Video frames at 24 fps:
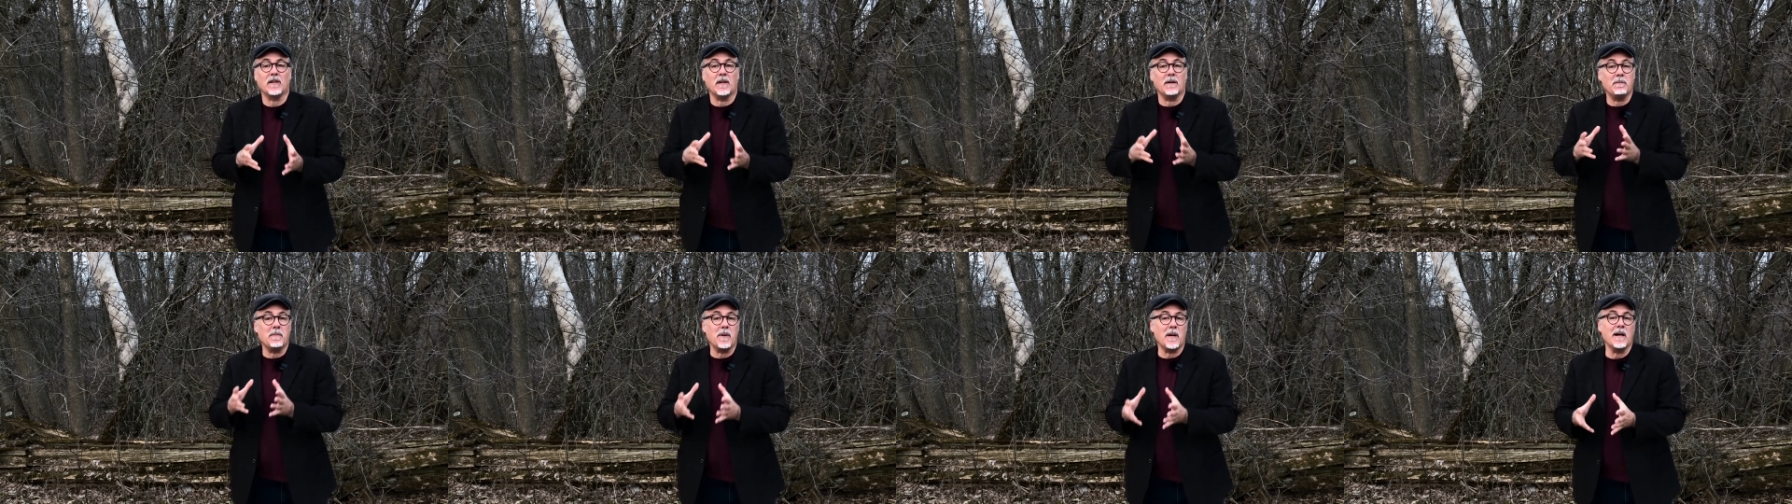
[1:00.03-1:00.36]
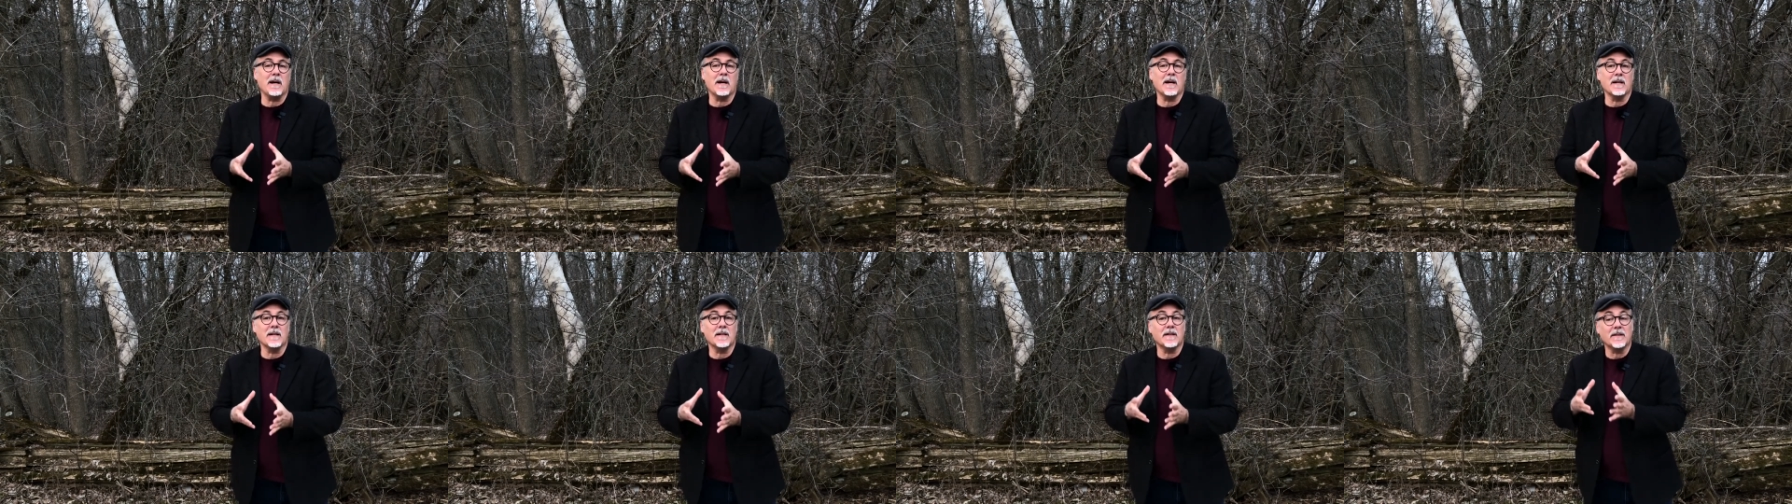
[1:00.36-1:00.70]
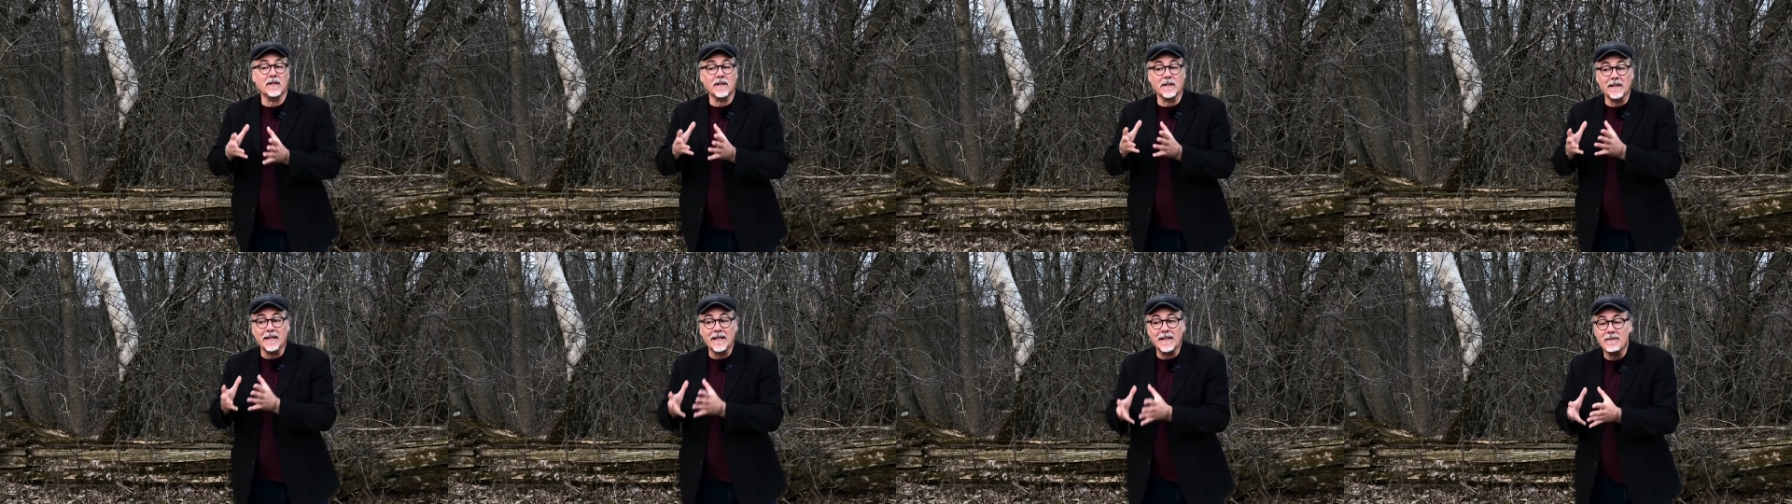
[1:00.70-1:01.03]
upon
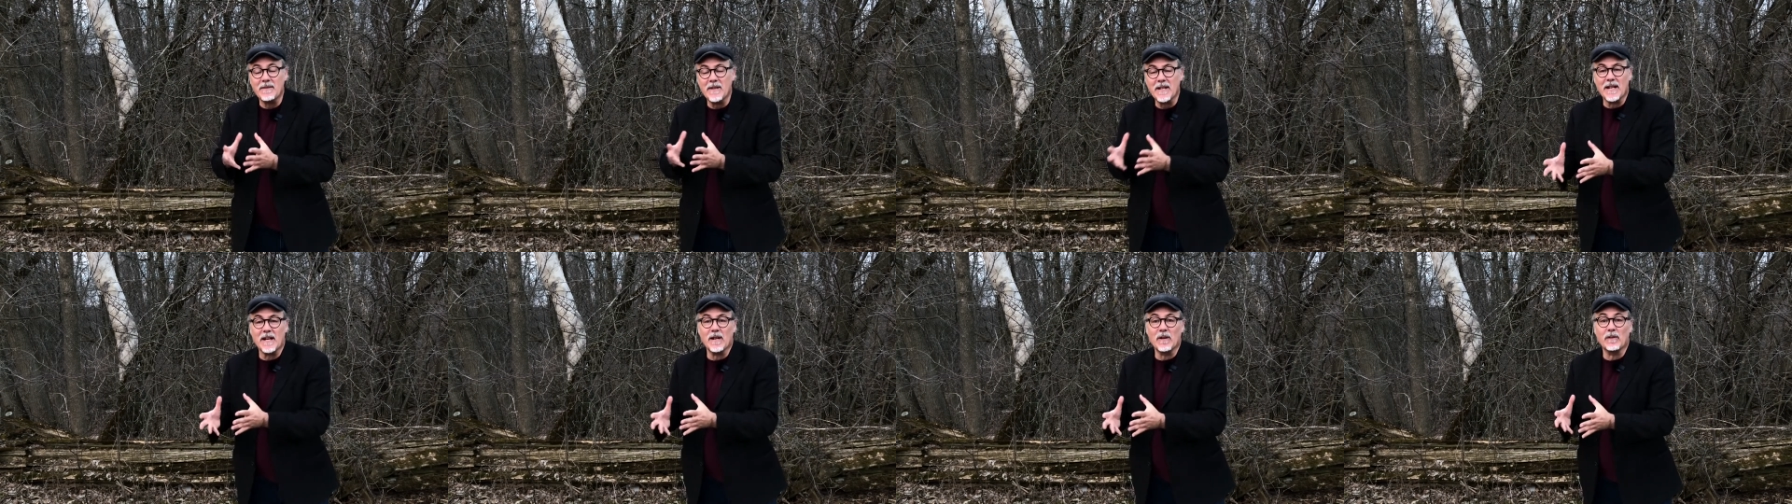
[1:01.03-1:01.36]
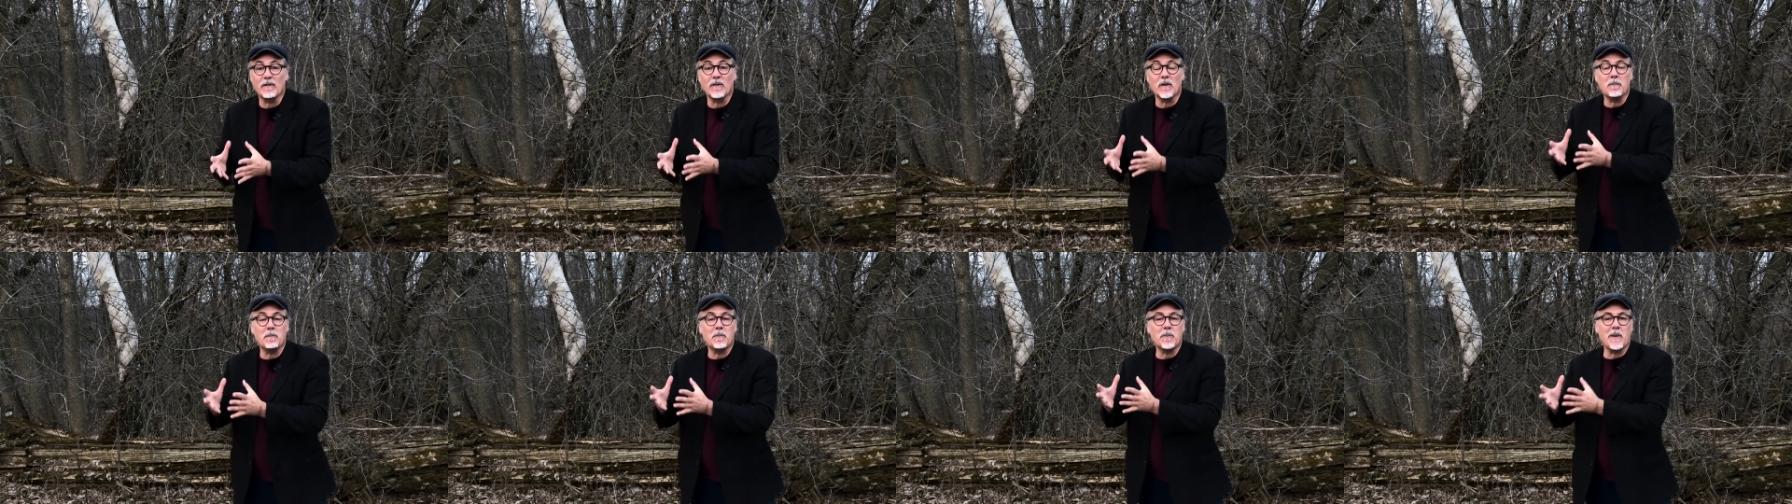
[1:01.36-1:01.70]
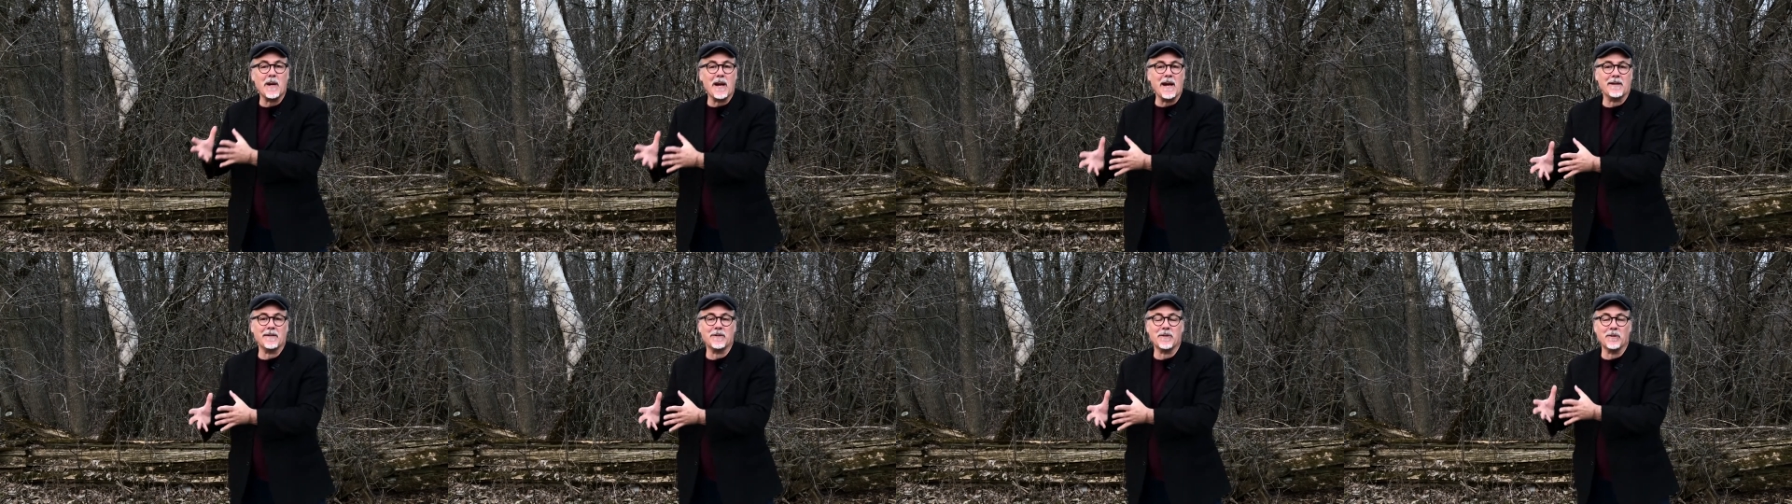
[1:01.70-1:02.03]
the living out of a
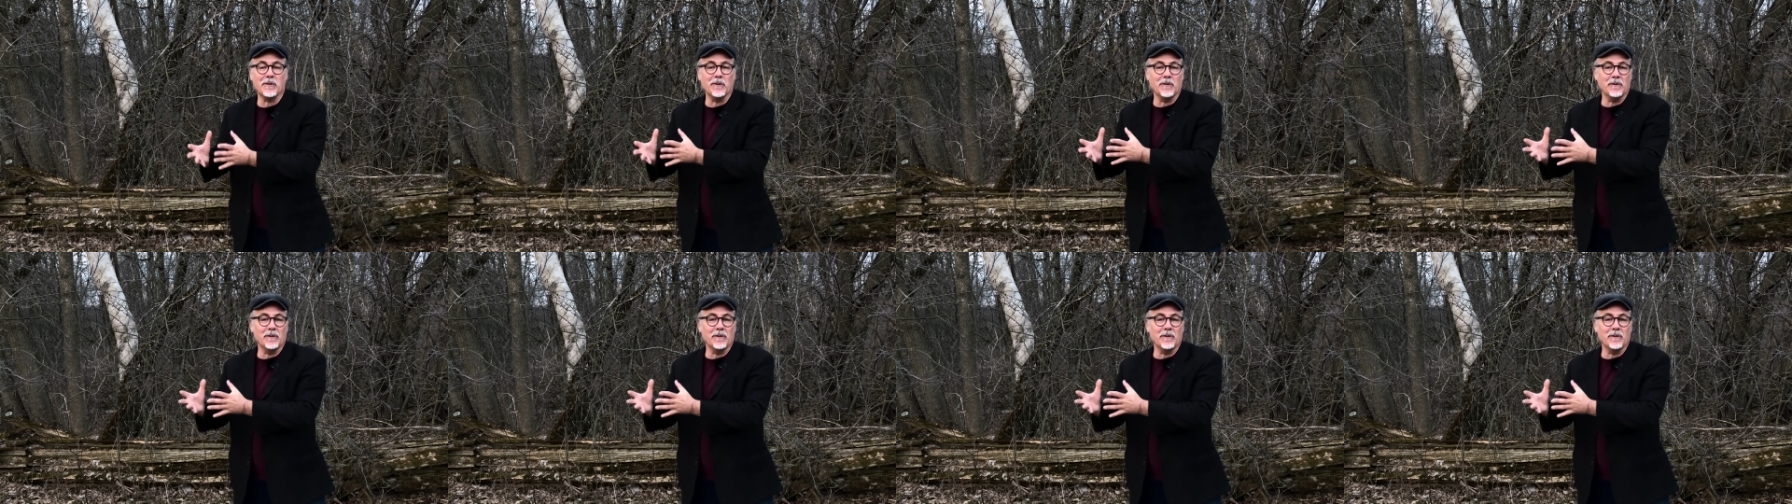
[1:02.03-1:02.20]
practical